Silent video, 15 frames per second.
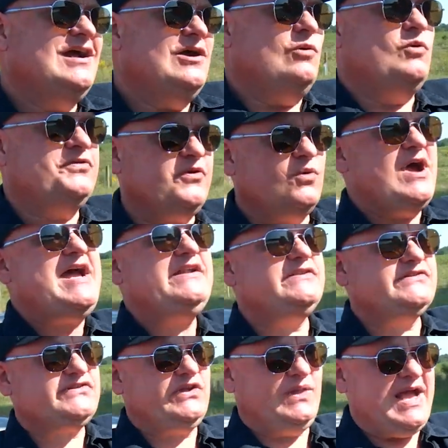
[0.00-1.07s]
With the
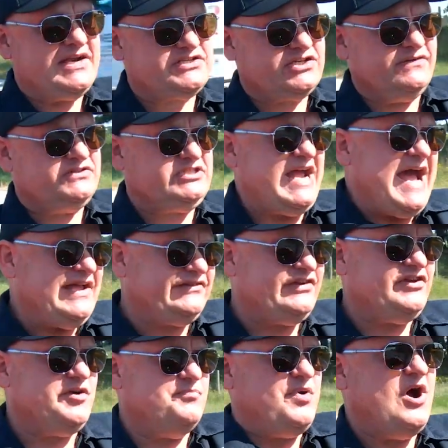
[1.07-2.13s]
right selection of chassis
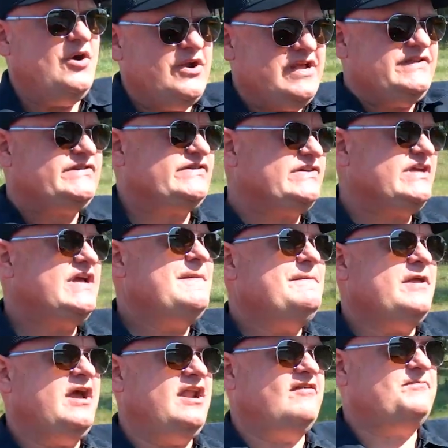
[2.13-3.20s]
components,
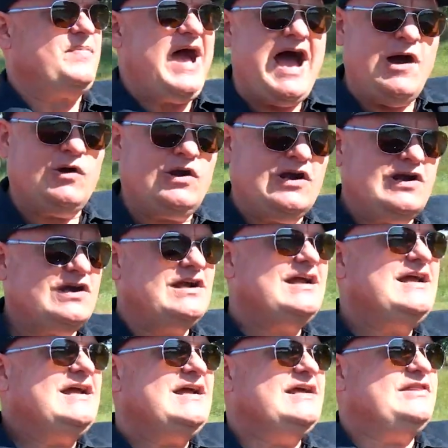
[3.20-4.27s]
enough power,
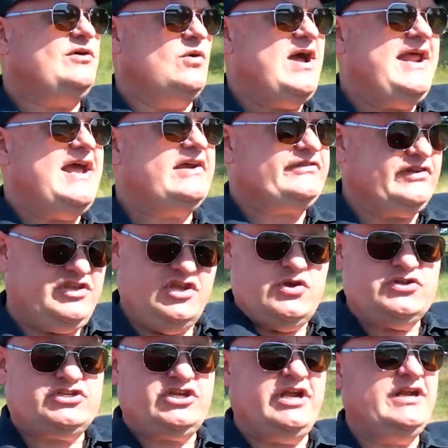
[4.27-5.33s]
the right
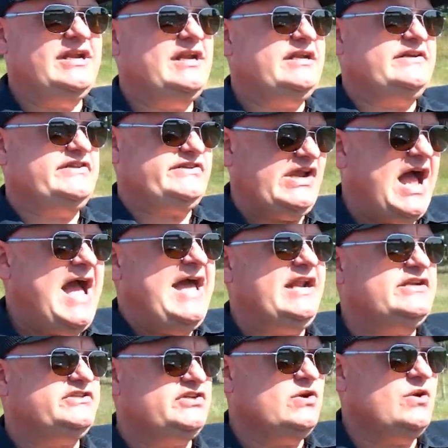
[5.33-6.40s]
execution, design
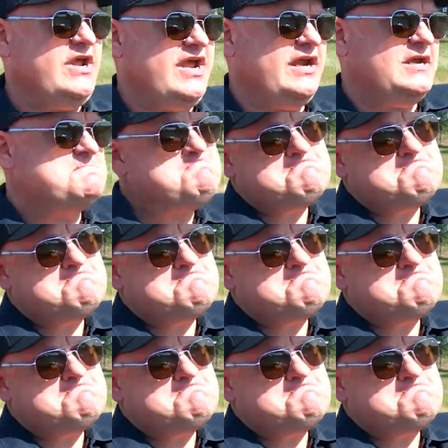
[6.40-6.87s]
and tuning,